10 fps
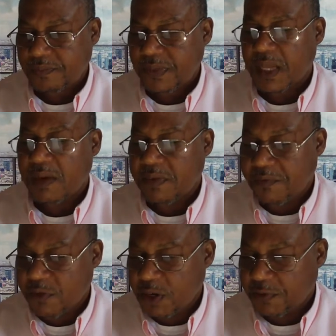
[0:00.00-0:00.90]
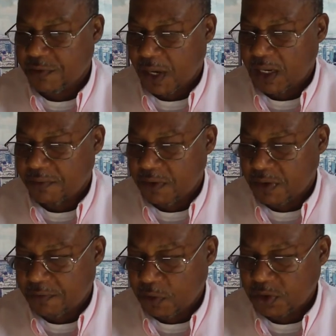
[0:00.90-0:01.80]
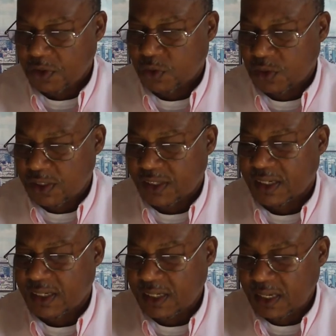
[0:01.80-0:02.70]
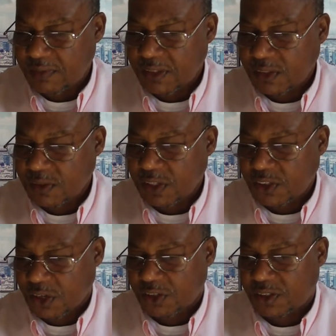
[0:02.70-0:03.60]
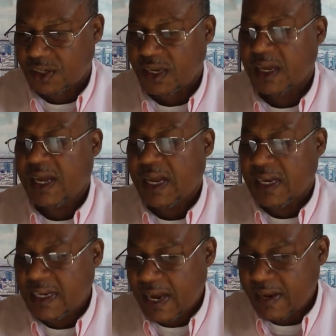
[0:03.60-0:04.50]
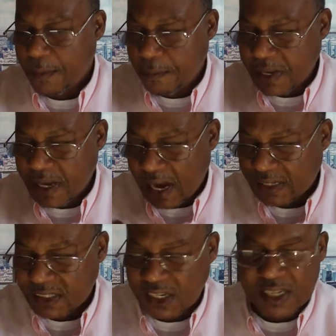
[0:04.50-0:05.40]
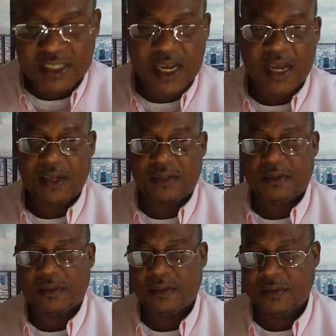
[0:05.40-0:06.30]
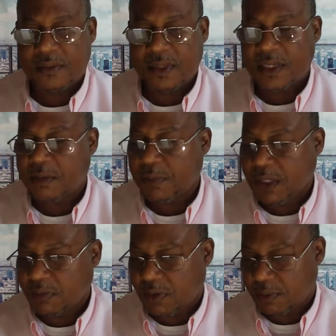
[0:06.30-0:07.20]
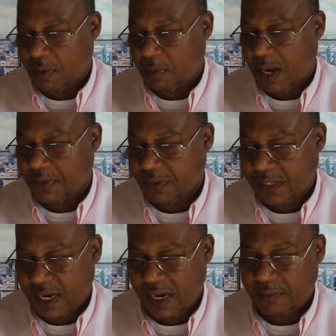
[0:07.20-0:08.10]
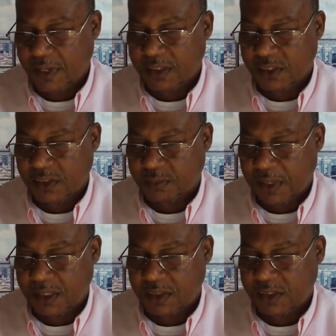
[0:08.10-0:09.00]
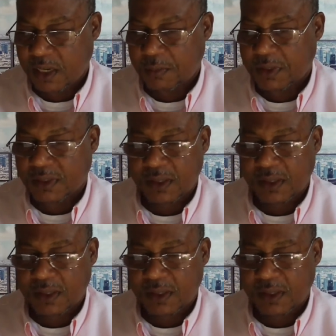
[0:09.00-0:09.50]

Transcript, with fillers: And if he, and if he refuses to listen even to the church, let him be as a Gentile, an unbeliever. Remember, at the time that Jesus made the statement,